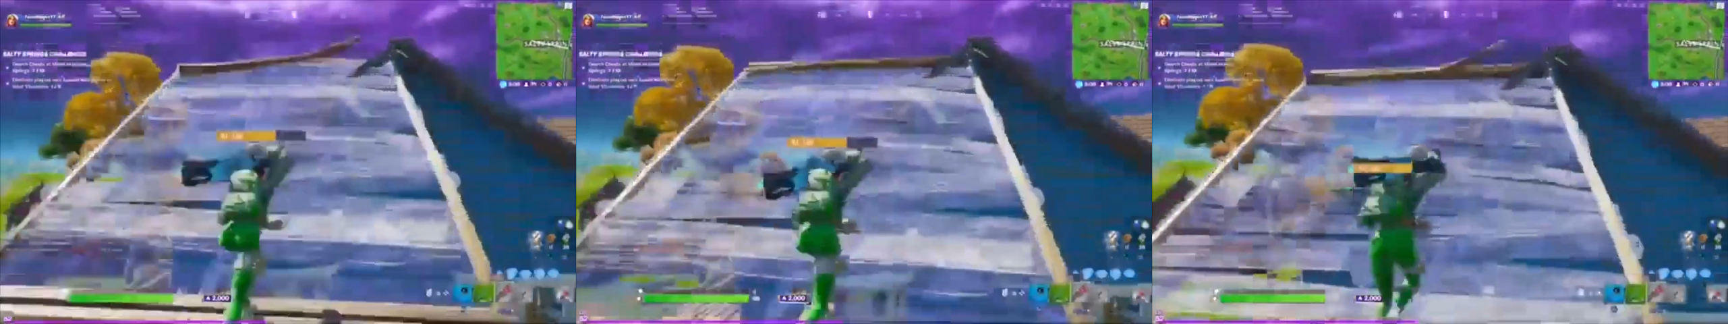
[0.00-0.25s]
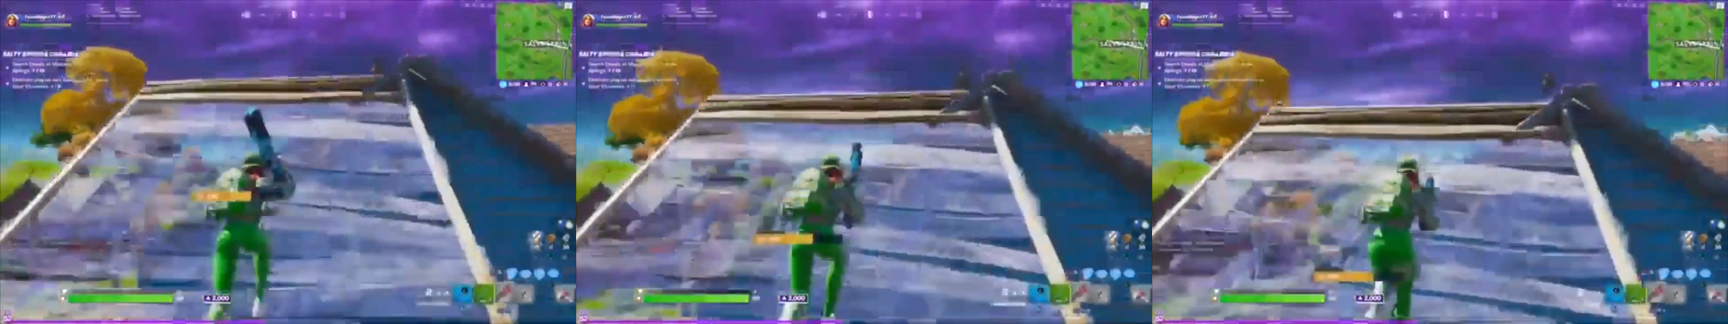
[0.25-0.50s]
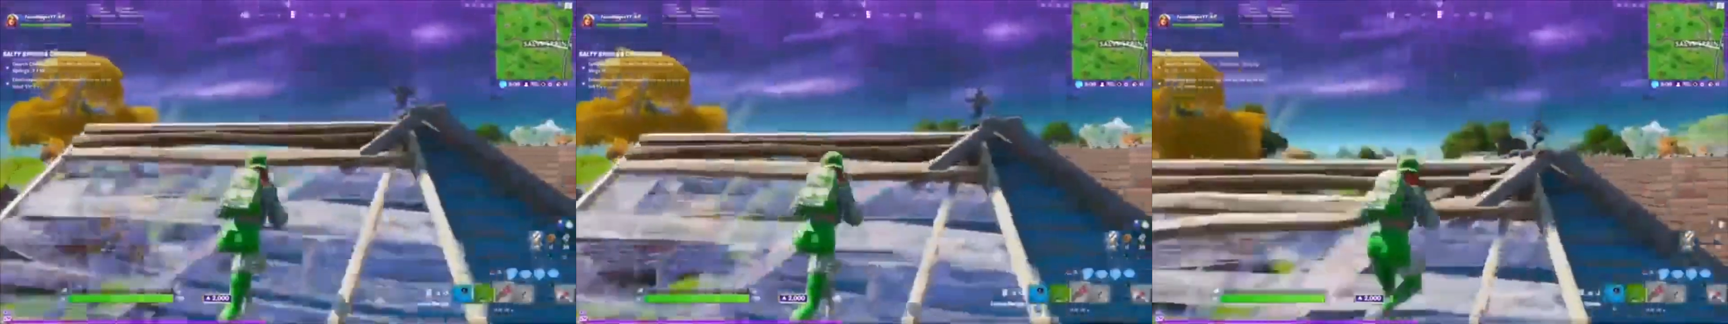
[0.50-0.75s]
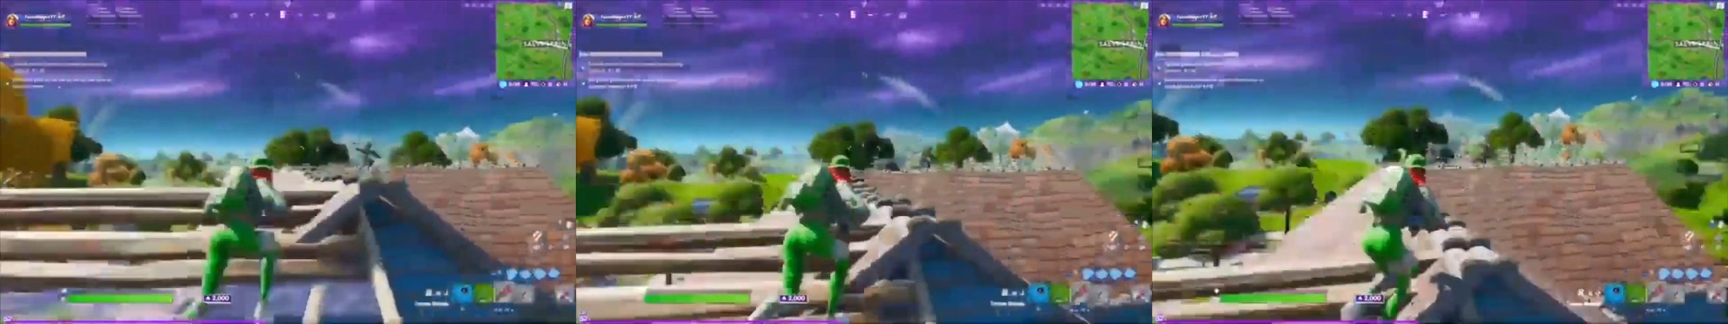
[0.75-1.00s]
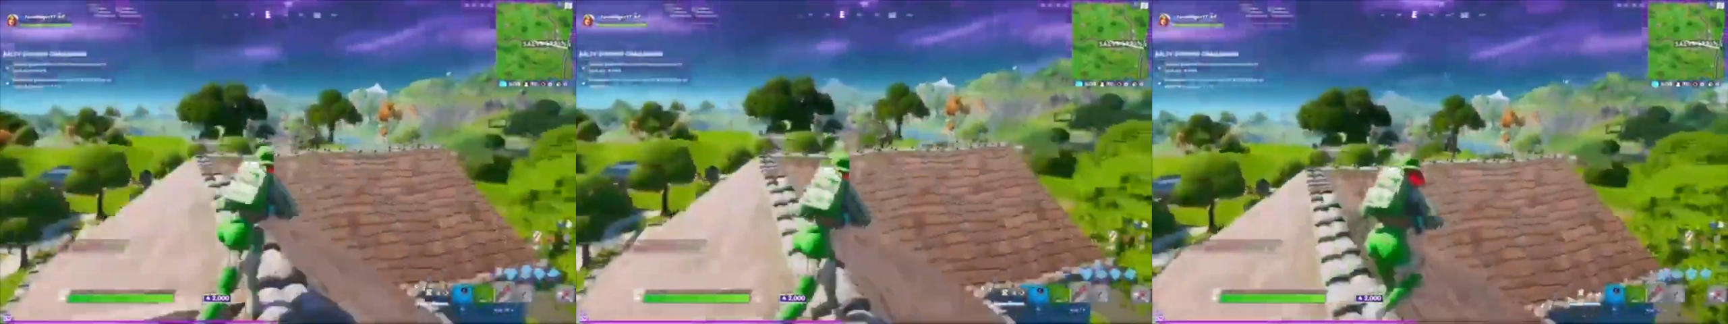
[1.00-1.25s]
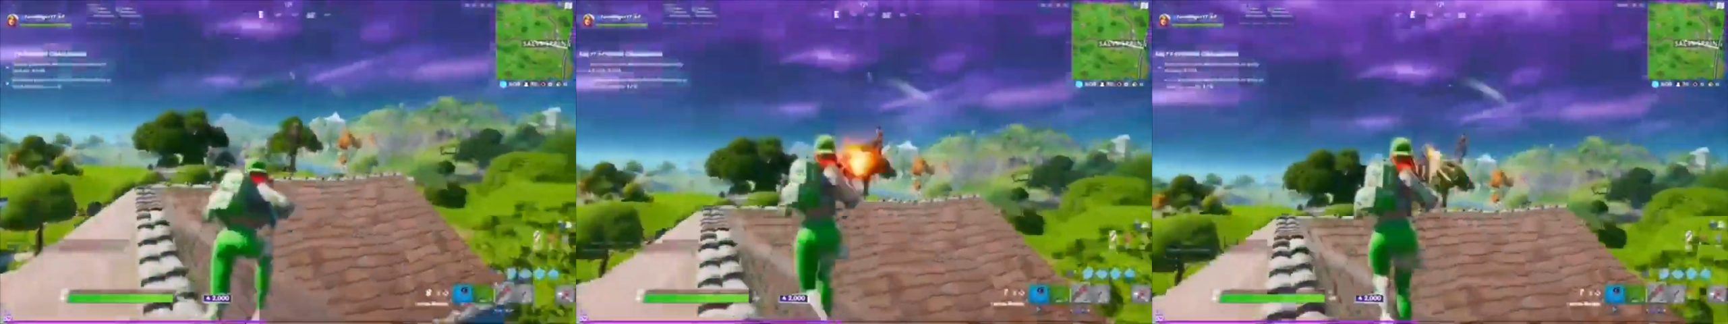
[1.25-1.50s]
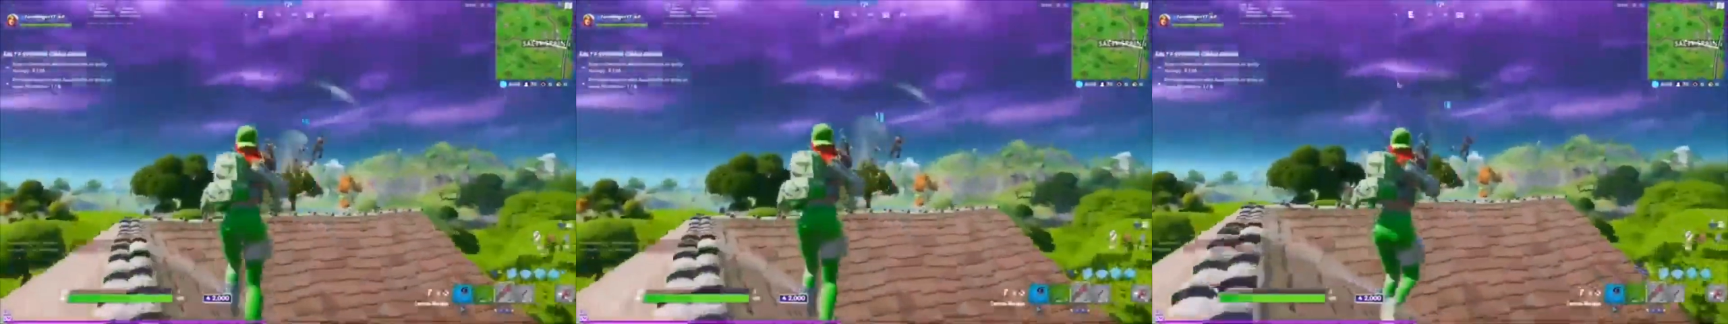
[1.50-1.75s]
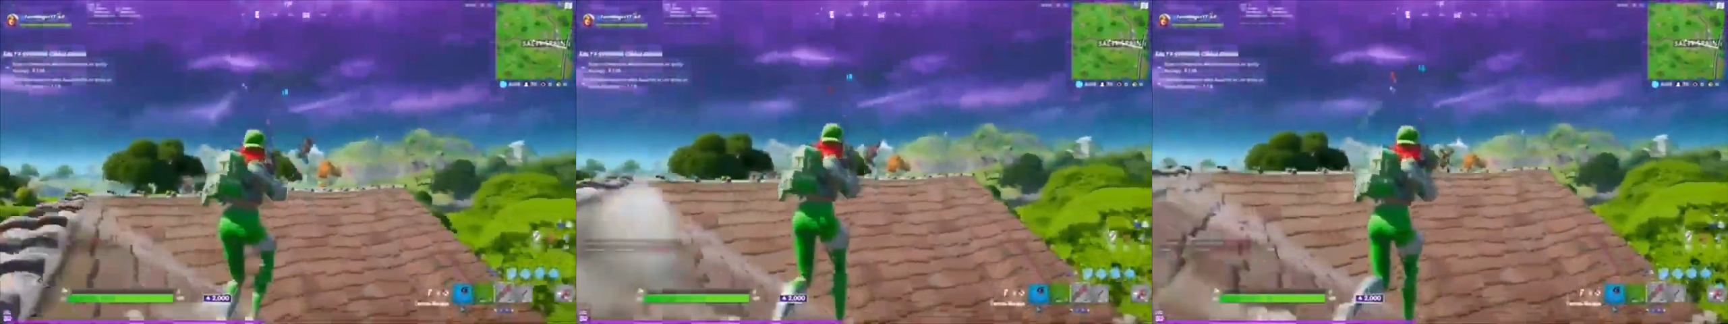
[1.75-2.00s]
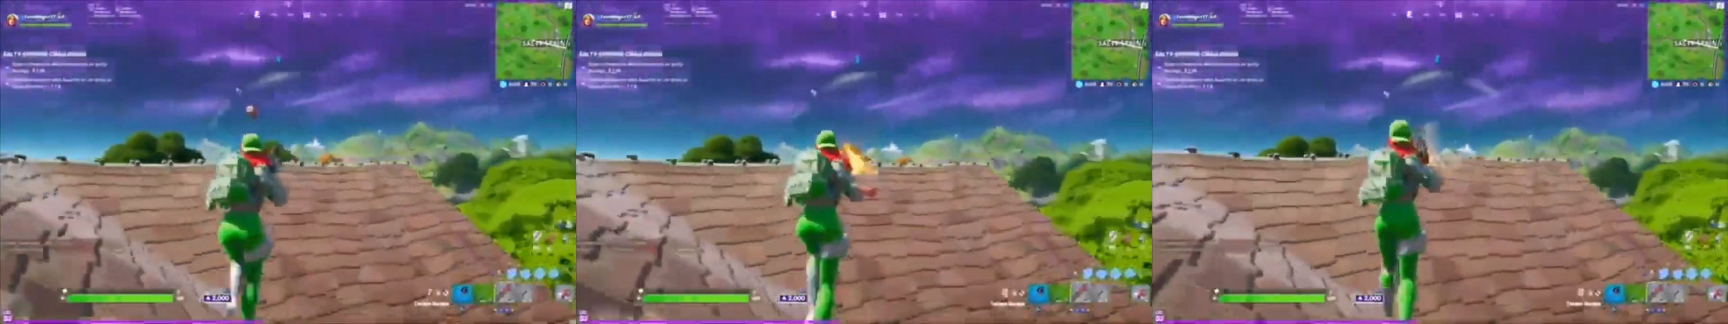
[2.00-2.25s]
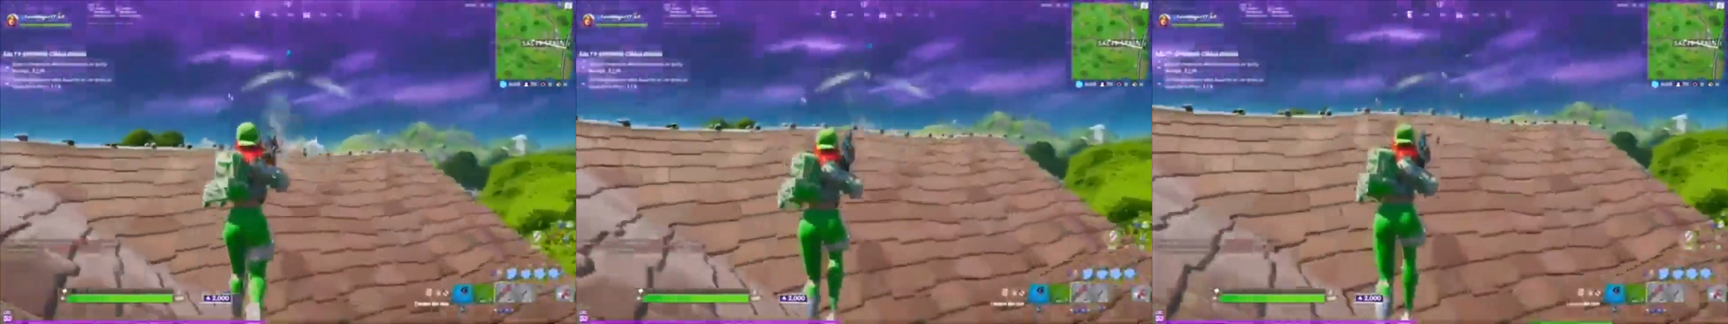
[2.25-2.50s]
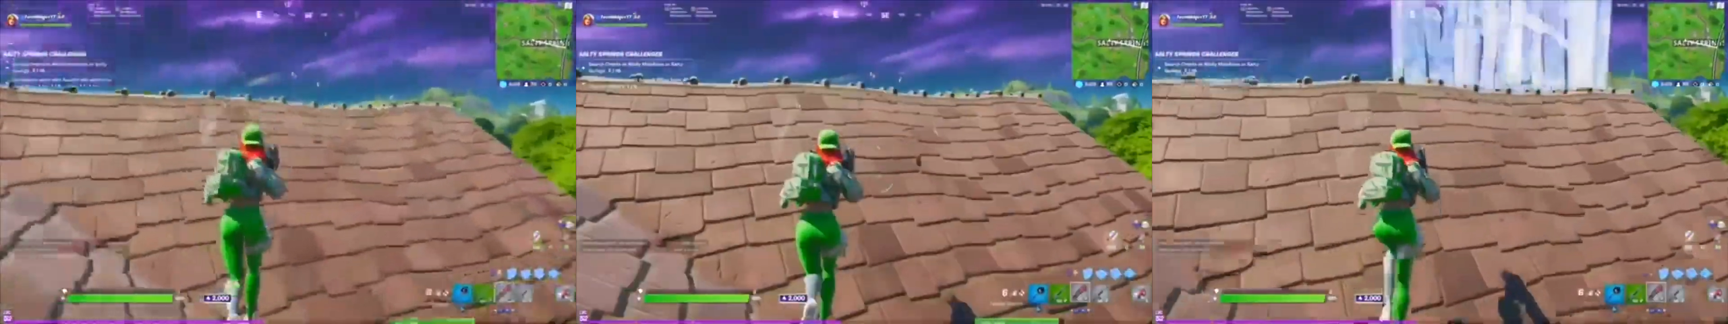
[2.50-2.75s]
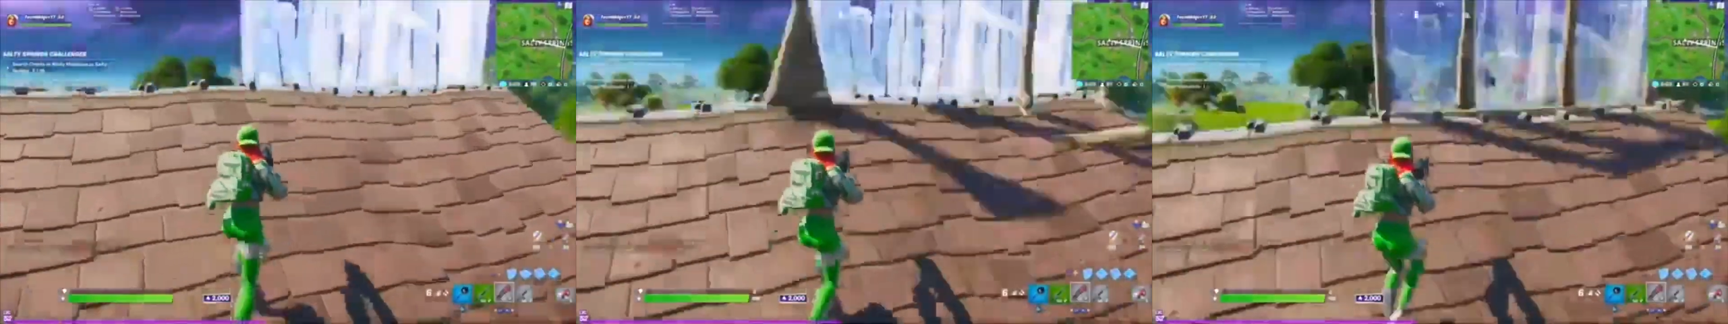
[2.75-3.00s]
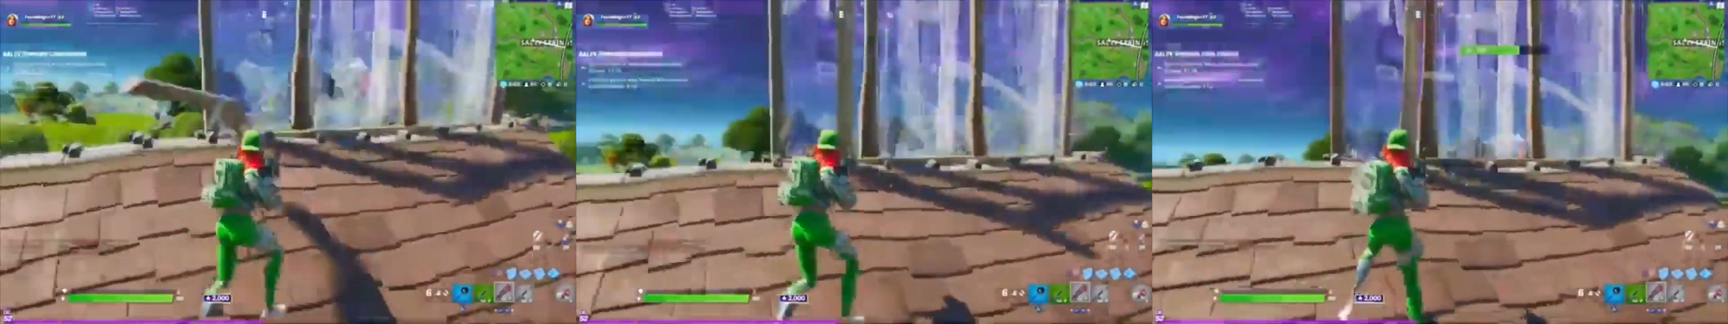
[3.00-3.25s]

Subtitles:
[unreadable: no face in view]